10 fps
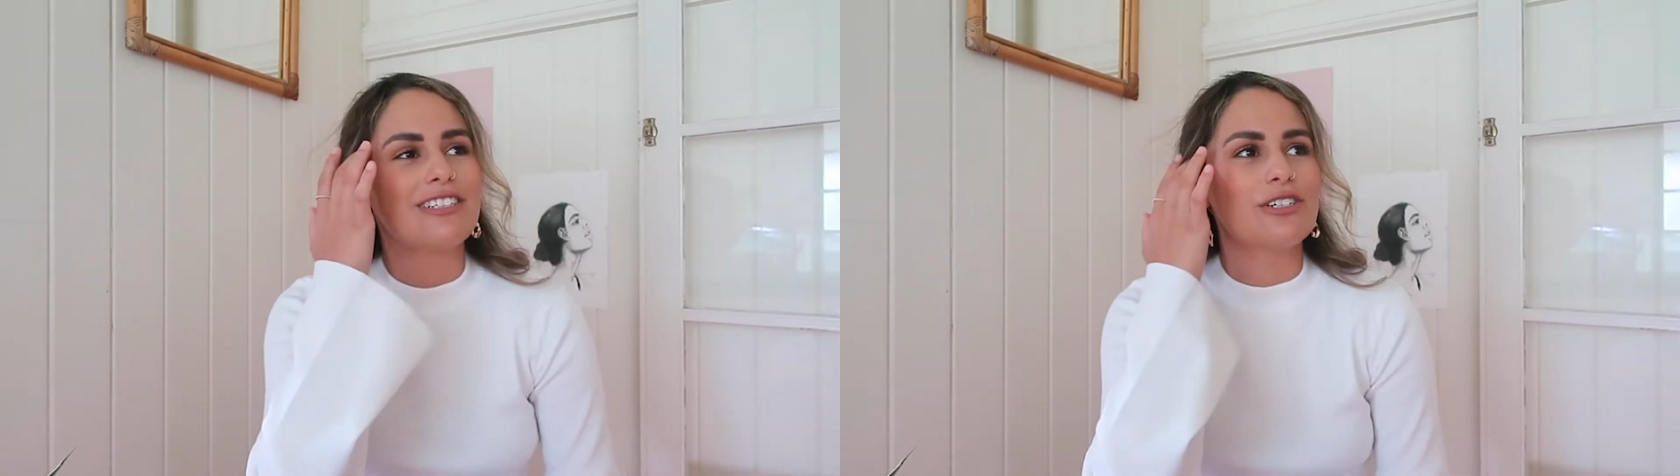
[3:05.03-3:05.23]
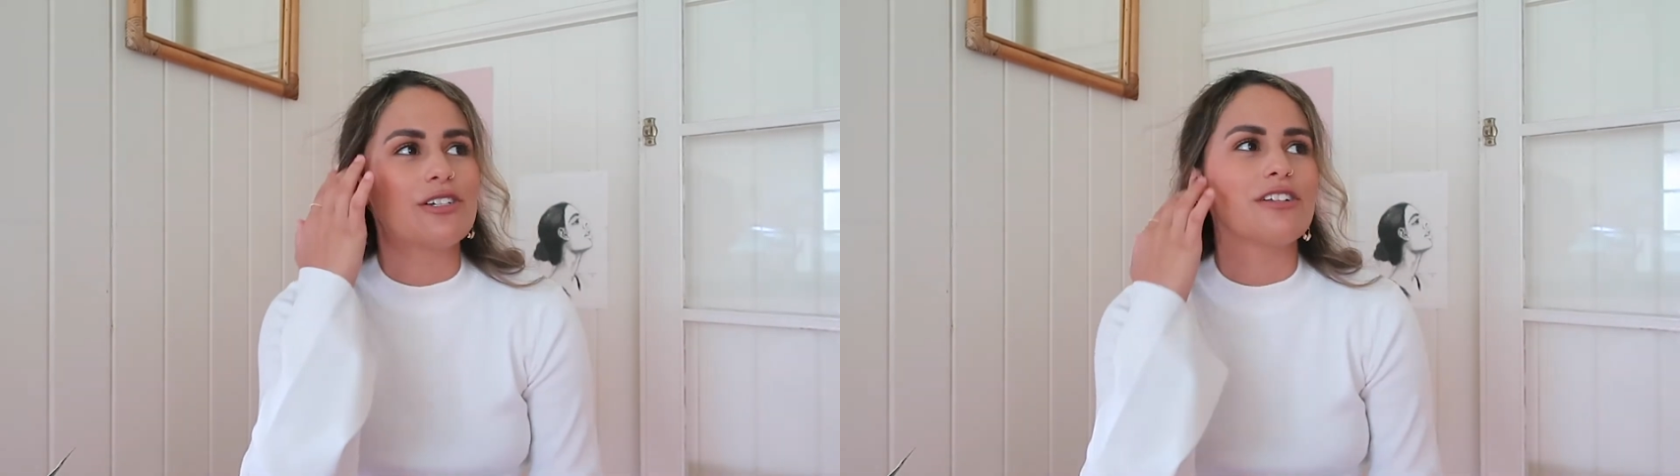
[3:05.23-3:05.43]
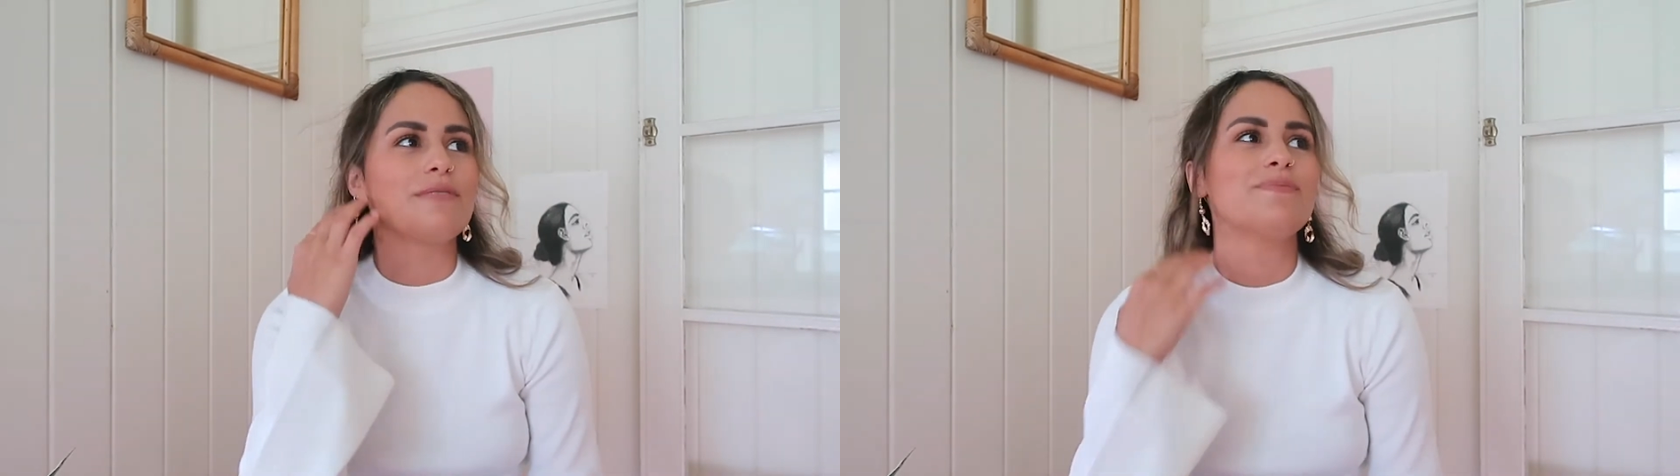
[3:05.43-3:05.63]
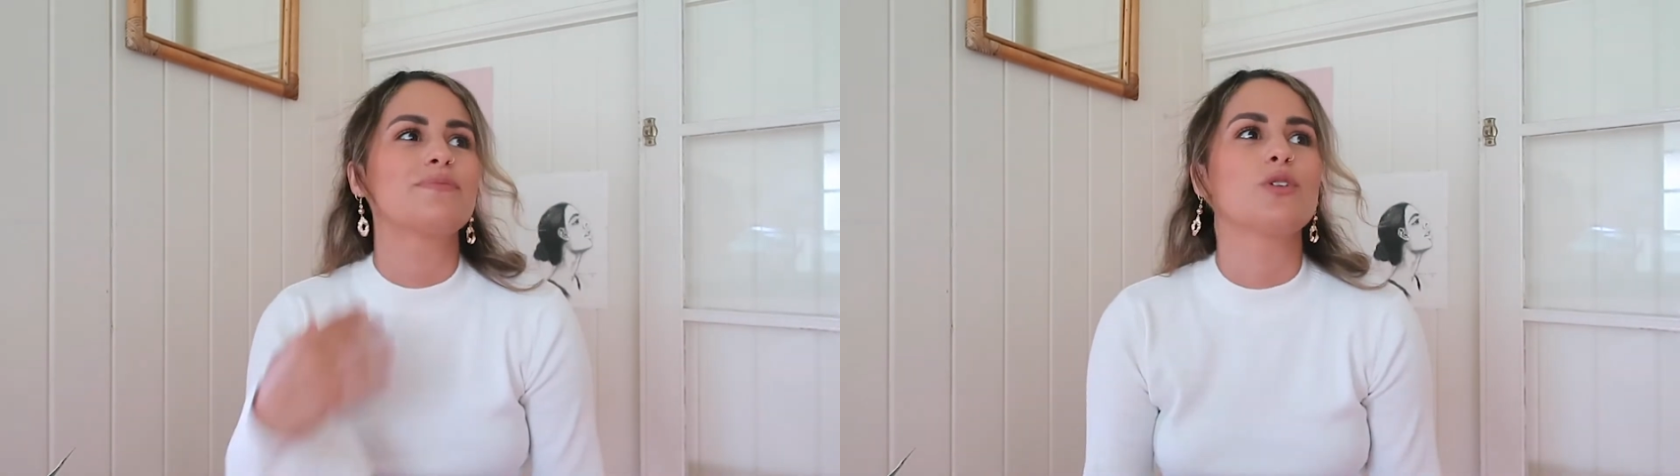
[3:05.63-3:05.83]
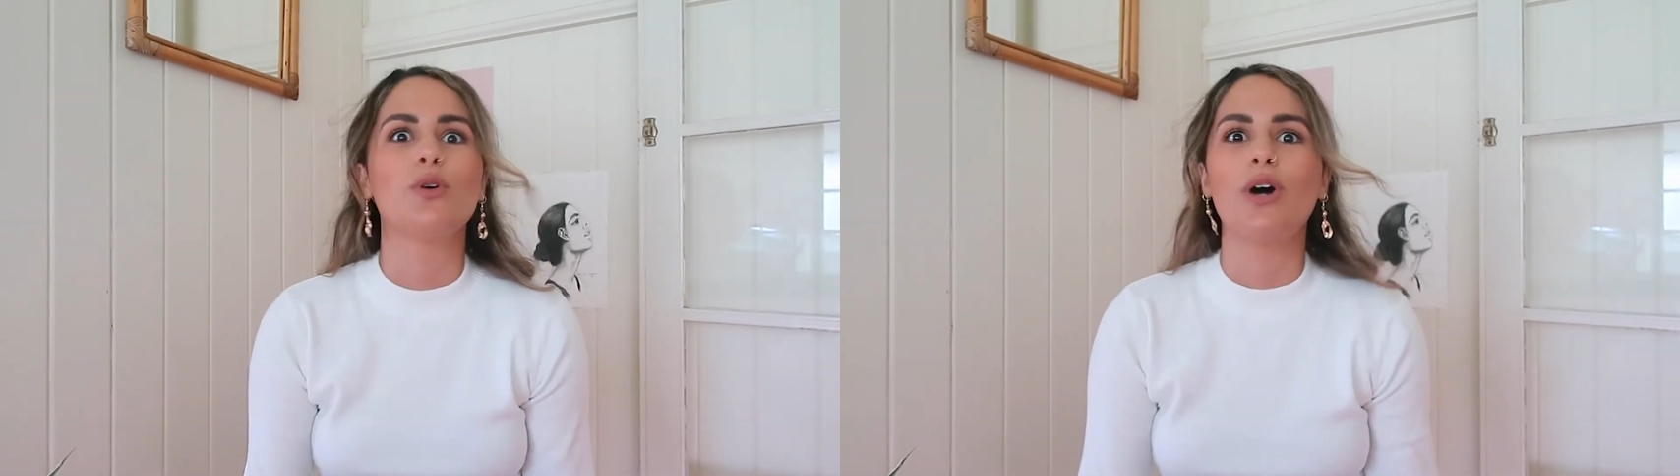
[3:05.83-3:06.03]

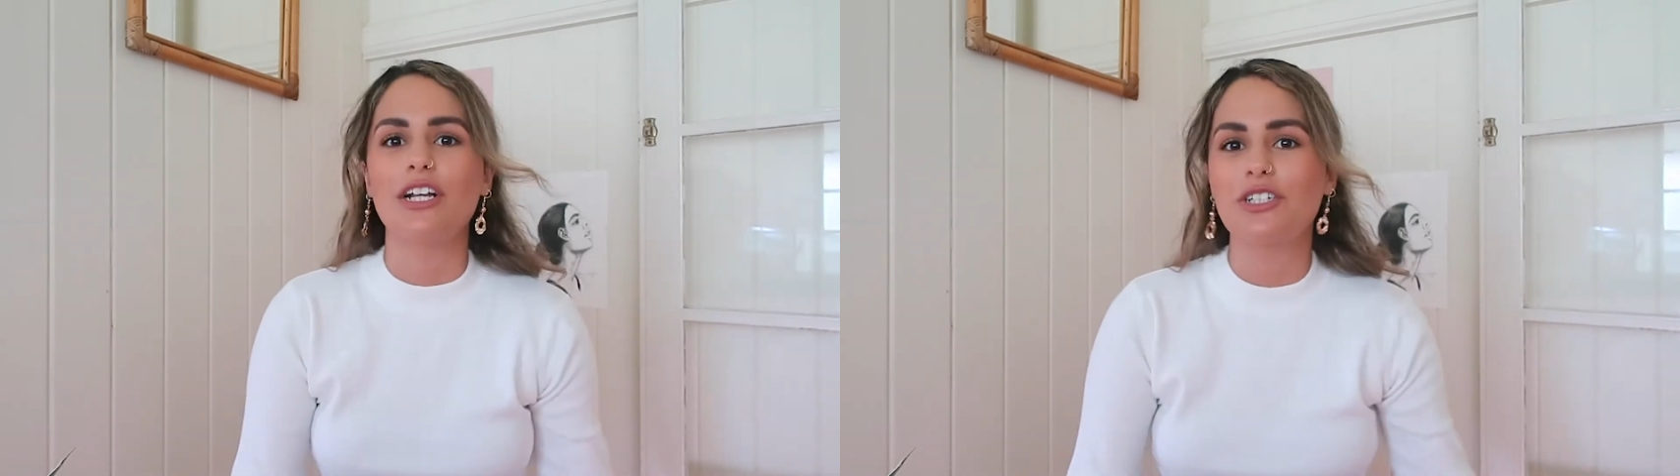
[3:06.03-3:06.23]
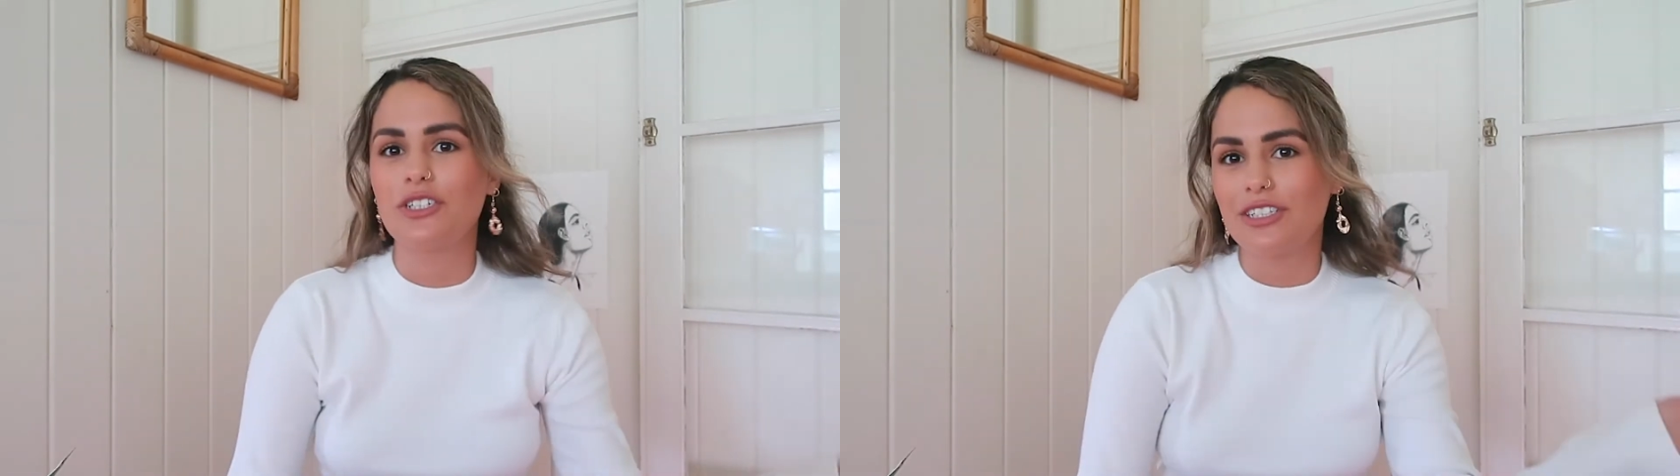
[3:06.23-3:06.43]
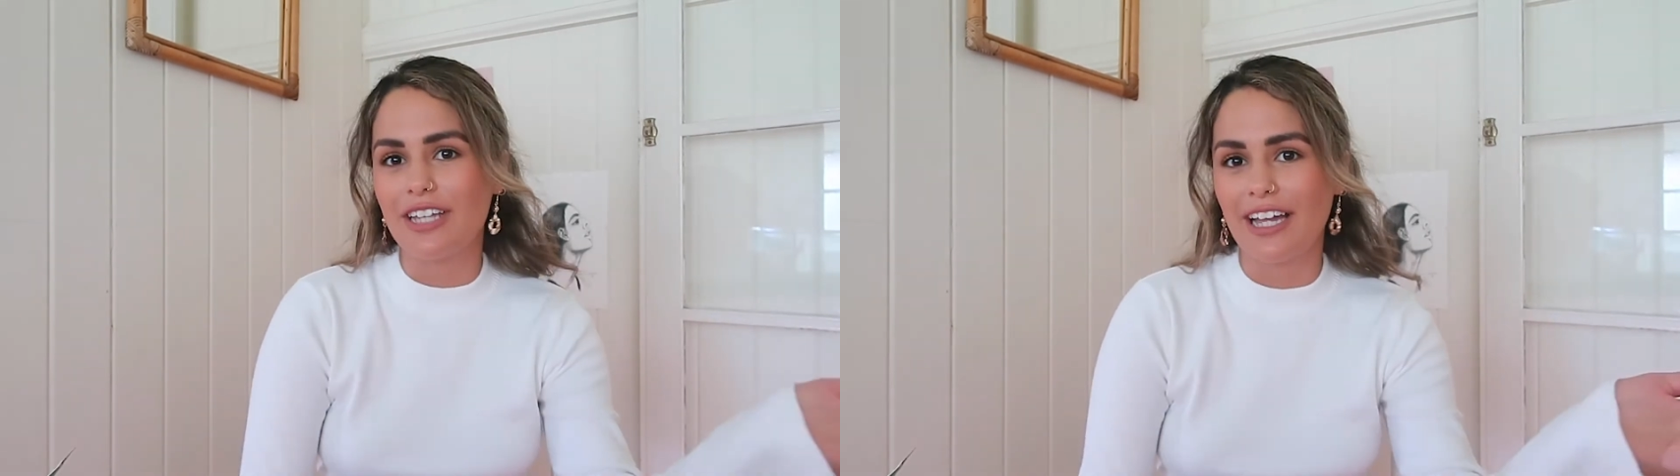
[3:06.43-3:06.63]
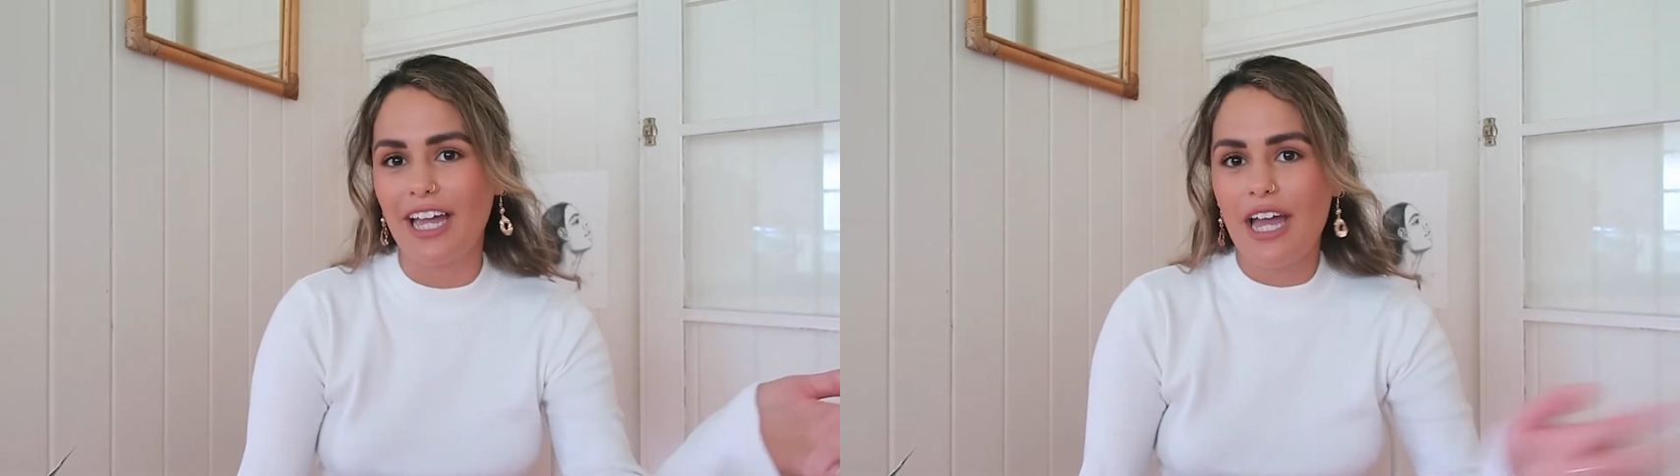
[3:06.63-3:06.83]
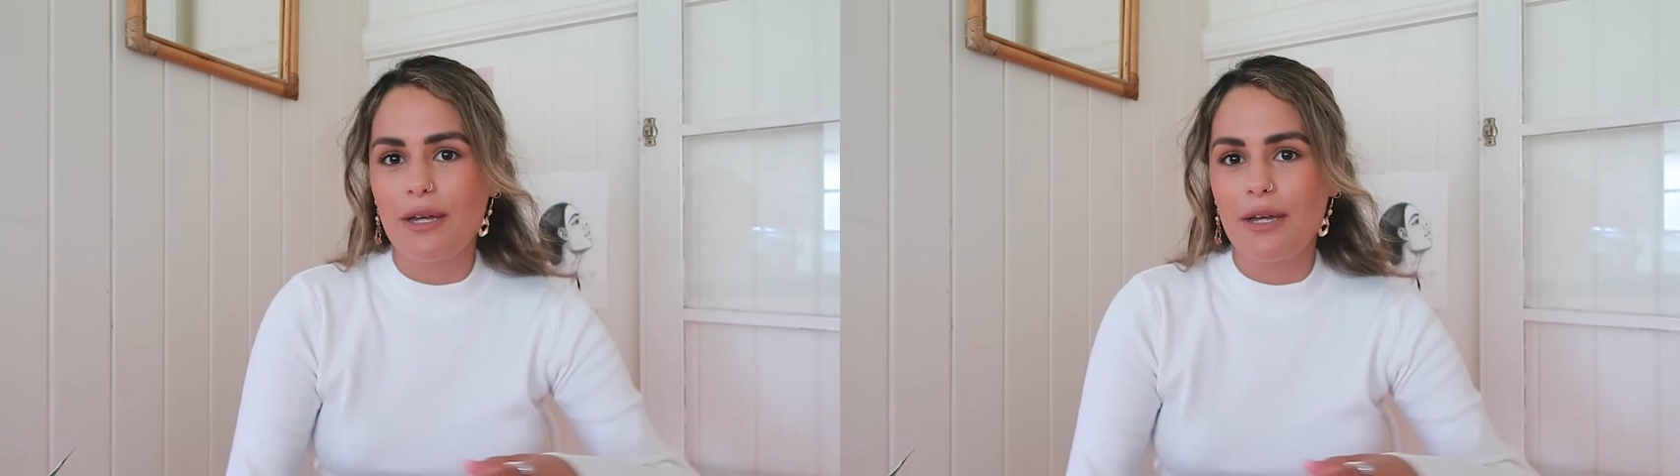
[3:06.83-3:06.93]
shouldn't, or I should just like